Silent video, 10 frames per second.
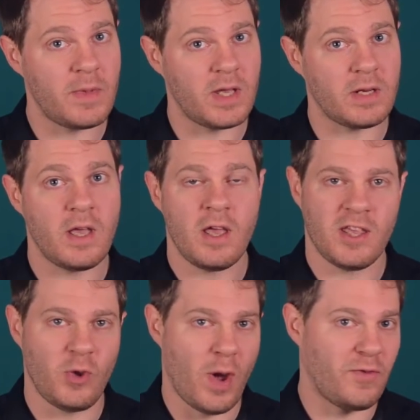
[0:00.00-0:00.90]
mean
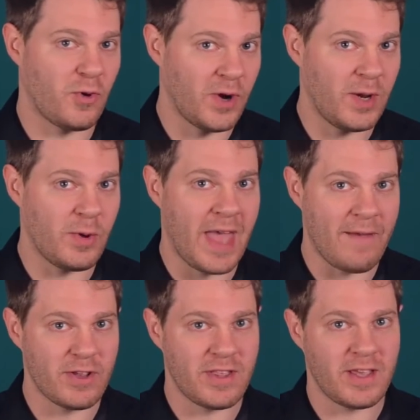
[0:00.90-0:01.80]
you have to agree with
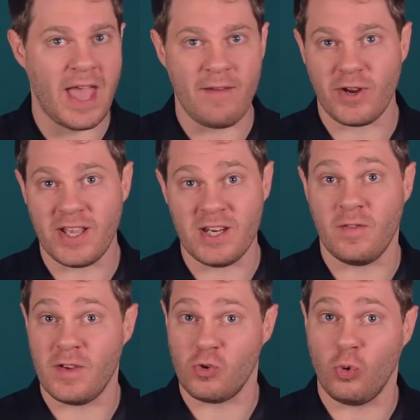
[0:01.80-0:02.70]
everything every
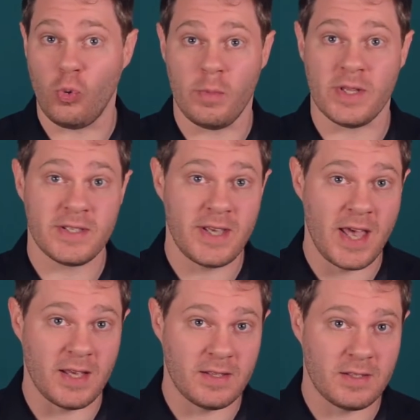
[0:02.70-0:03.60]
individual woman
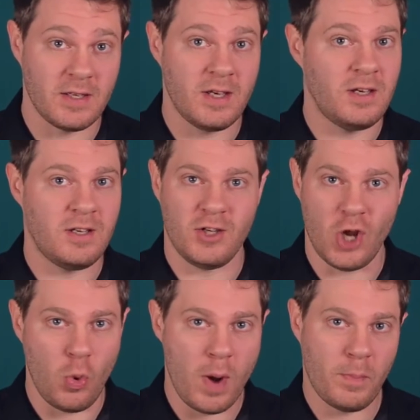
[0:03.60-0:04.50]
says.
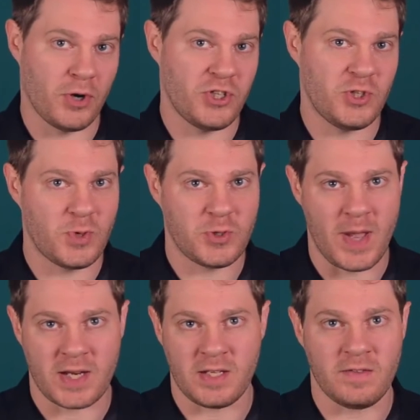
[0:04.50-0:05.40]
No one person's
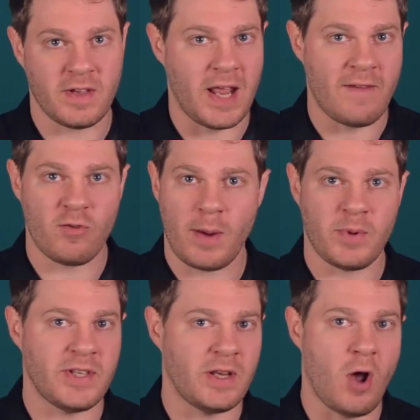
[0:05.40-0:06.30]
perspective can ever
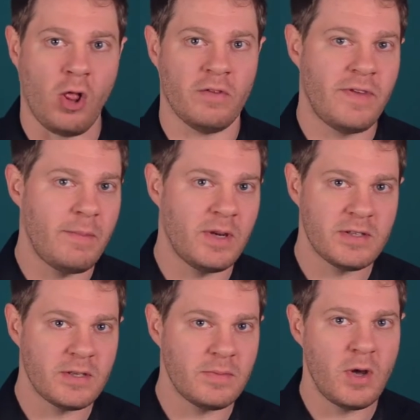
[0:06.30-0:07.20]
represent all of
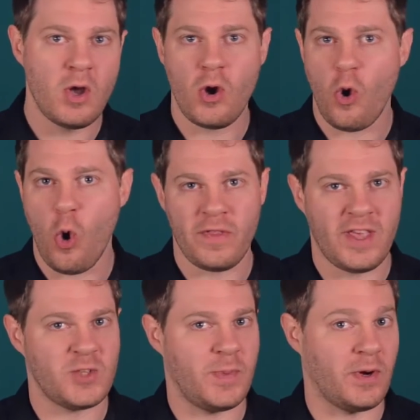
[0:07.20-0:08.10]
feminism or the
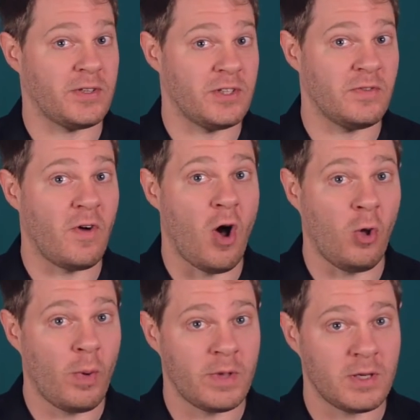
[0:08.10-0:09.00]
experiences of all
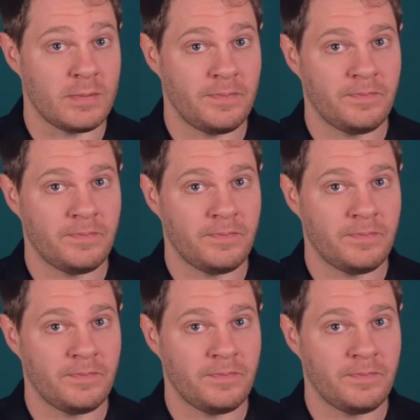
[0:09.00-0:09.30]
women.